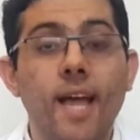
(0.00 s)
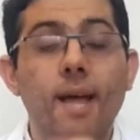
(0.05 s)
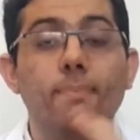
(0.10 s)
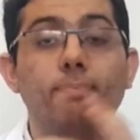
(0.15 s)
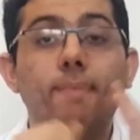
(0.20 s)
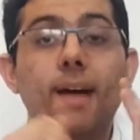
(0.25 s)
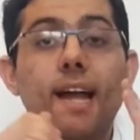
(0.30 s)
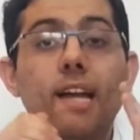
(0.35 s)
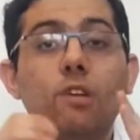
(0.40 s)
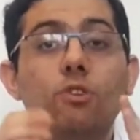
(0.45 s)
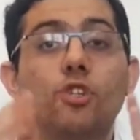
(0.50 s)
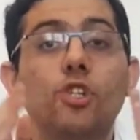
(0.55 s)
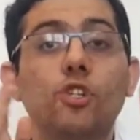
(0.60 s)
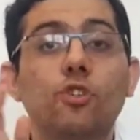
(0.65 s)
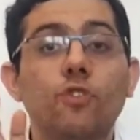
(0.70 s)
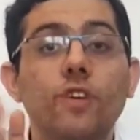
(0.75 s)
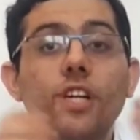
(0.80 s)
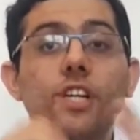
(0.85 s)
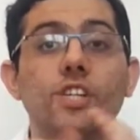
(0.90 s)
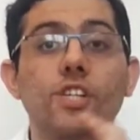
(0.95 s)

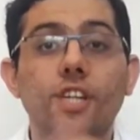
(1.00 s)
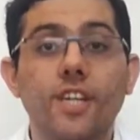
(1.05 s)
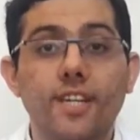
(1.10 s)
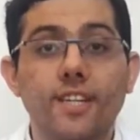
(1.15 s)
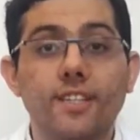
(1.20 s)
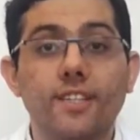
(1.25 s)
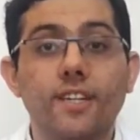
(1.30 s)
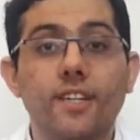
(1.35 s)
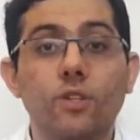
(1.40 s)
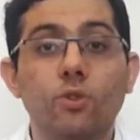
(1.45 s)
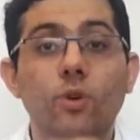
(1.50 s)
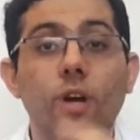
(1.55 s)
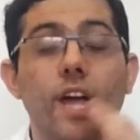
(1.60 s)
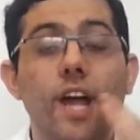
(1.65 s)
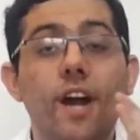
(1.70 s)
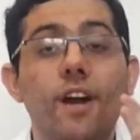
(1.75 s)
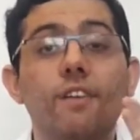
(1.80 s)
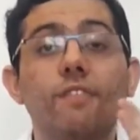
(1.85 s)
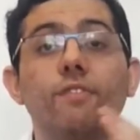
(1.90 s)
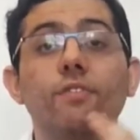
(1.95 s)
malnutrition to
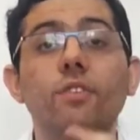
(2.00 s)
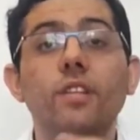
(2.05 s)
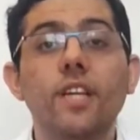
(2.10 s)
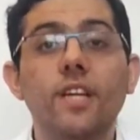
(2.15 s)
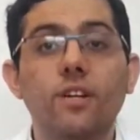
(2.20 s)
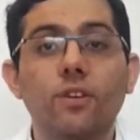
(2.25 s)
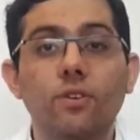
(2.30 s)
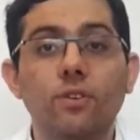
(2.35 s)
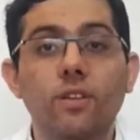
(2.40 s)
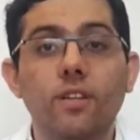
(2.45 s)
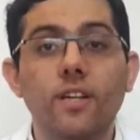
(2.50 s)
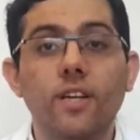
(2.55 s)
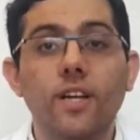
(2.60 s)
hair follicle.